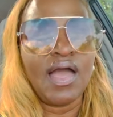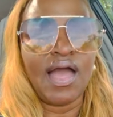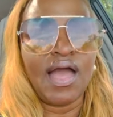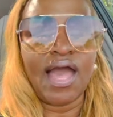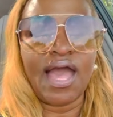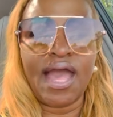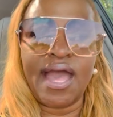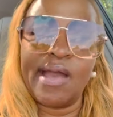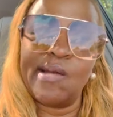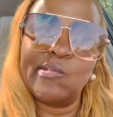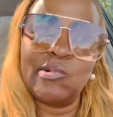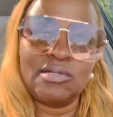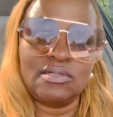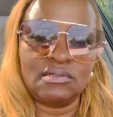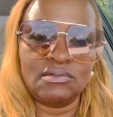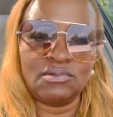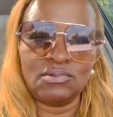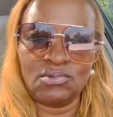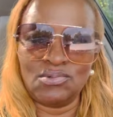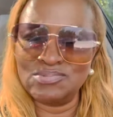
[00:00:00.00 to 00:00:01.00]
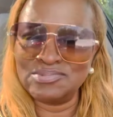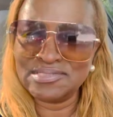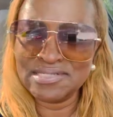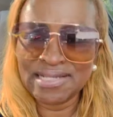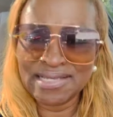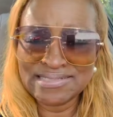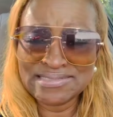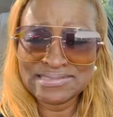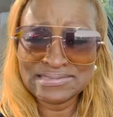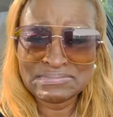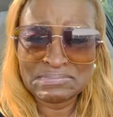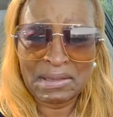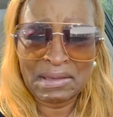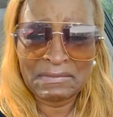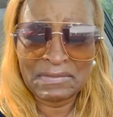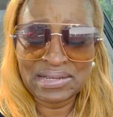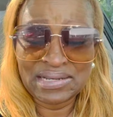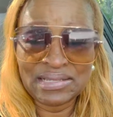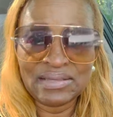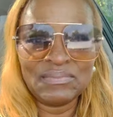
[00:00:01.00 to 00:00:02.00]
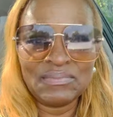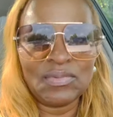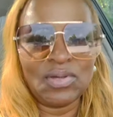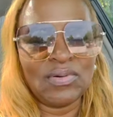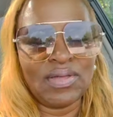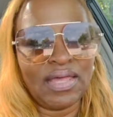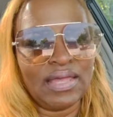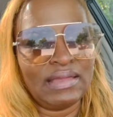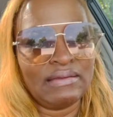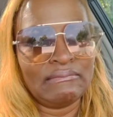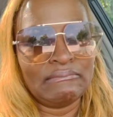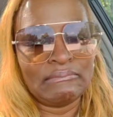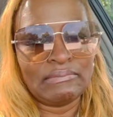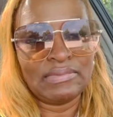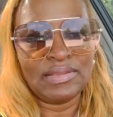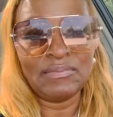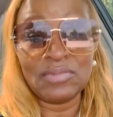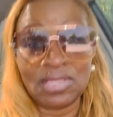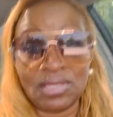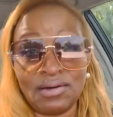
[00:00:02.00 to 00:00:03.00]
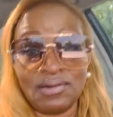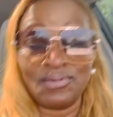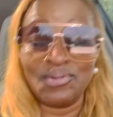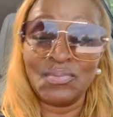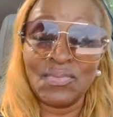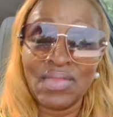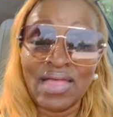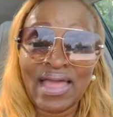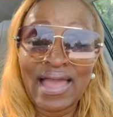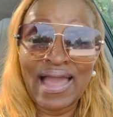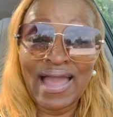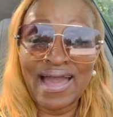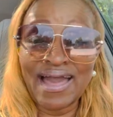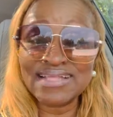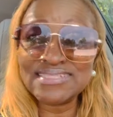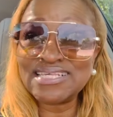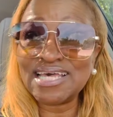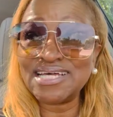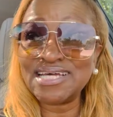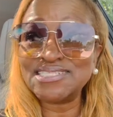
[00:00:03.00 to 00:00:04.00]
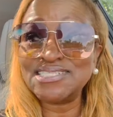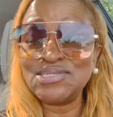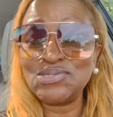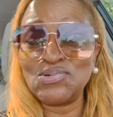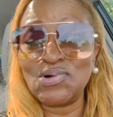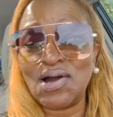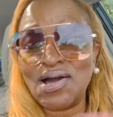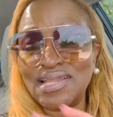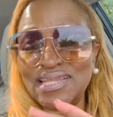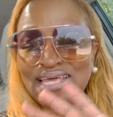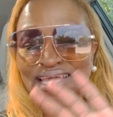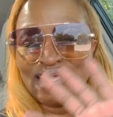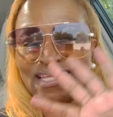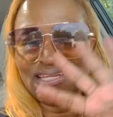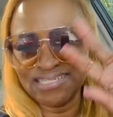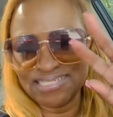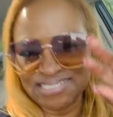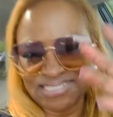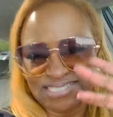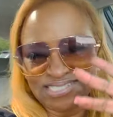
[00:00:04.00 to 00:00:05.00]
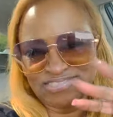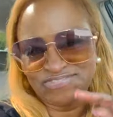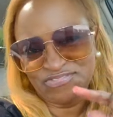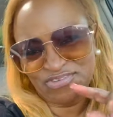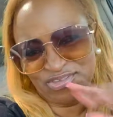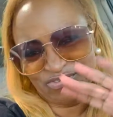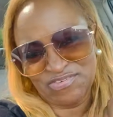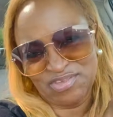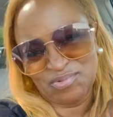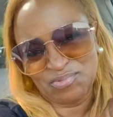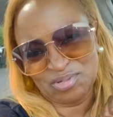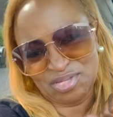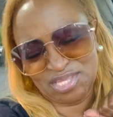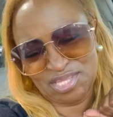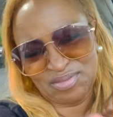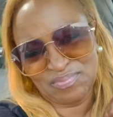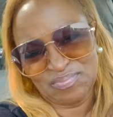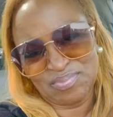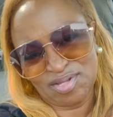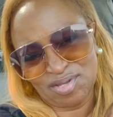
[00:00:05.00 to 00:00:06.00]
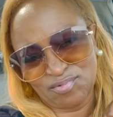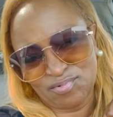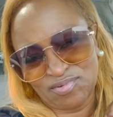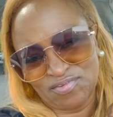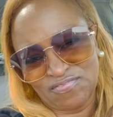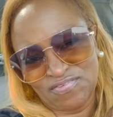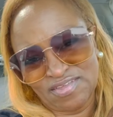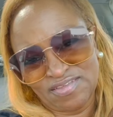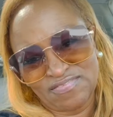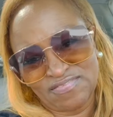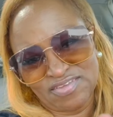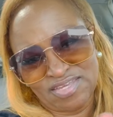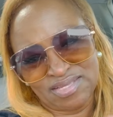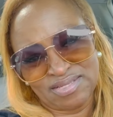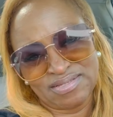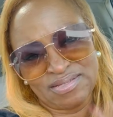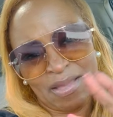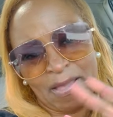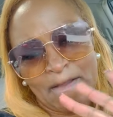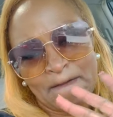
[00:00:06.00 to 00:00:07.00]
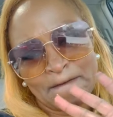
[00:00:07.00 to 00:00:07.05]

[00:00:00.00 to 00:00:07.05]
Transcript: let me go. I'll talk to you all later. This is Fifi with Keeping Up with Fifi.